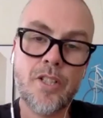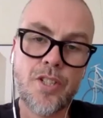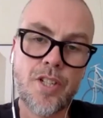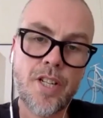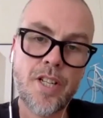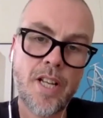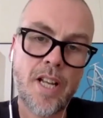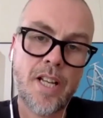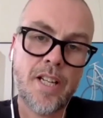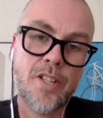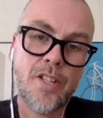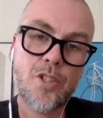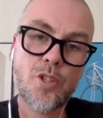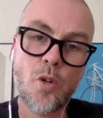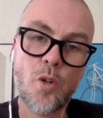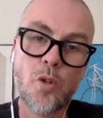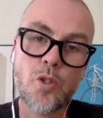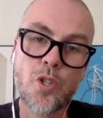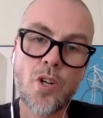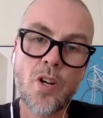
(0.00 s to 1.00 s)
and it's
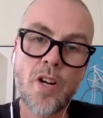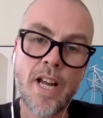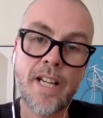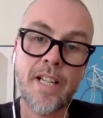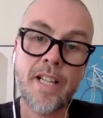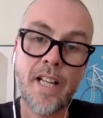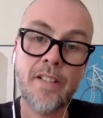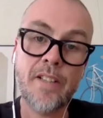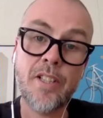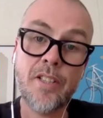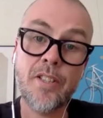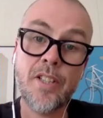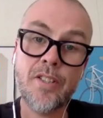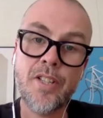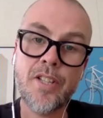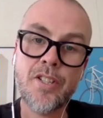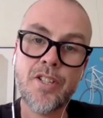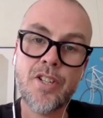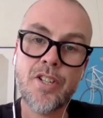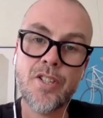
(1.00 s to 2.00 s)
also, and
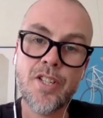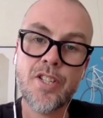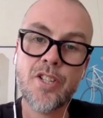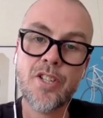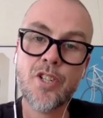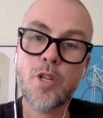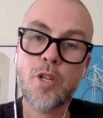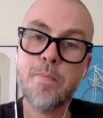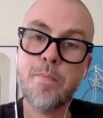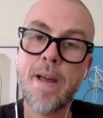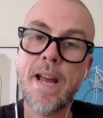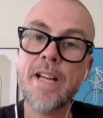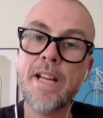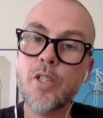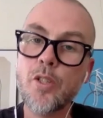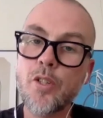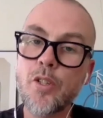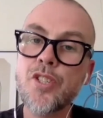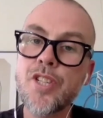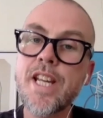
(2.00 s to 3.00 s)
this is the main
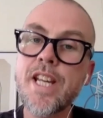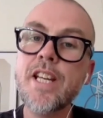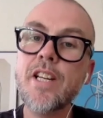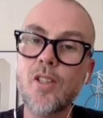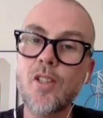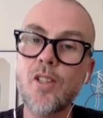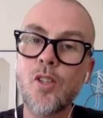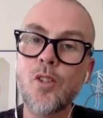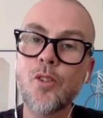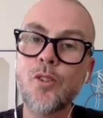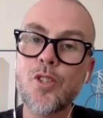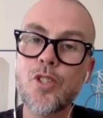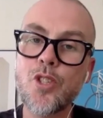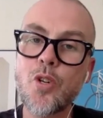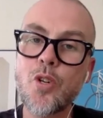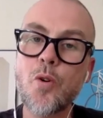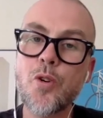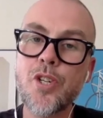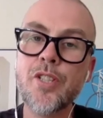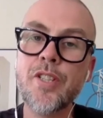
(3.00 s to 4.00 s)
critique on the
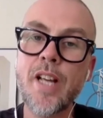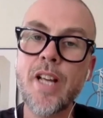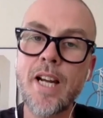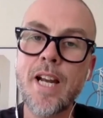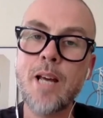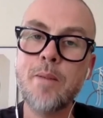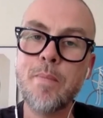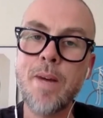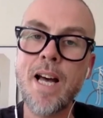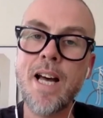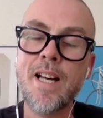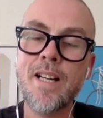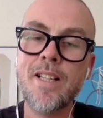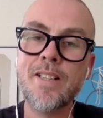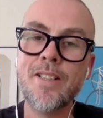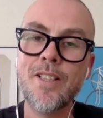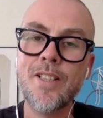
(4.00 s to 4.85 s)
social dilemma.